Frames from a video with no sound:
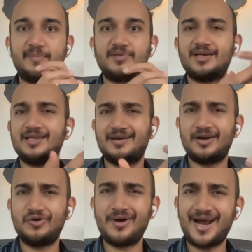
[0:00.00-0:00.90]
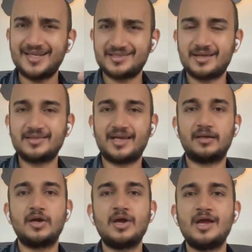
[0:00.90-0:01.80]
Web3, there are no ads,
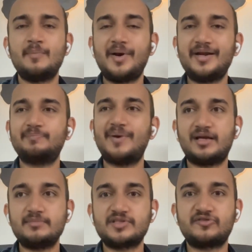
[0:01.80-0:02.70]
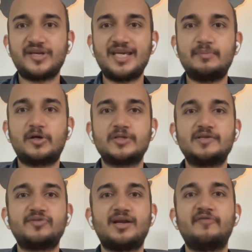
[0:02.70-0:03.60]
nothing. But it becomes tricky because
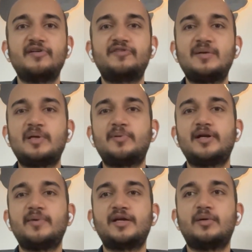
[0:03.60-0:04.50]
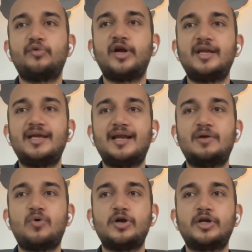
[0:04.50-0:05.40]
if there are 50 people in my community and I
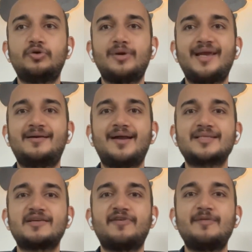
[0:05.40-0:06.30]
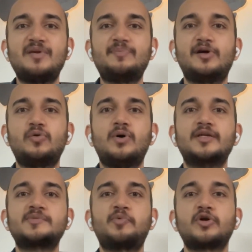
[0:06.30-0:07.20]
wanted to like classify people who are
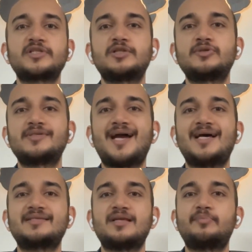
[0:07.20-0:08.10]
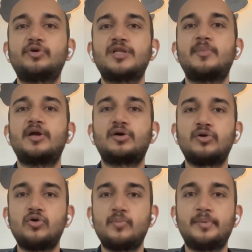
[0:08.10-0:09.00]
sports enthusiasts and put them in a
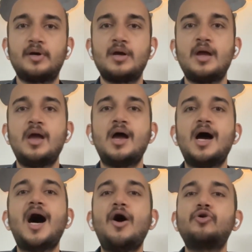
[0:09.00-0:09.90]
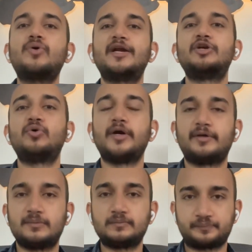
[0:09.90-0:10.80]
group, how do I do it?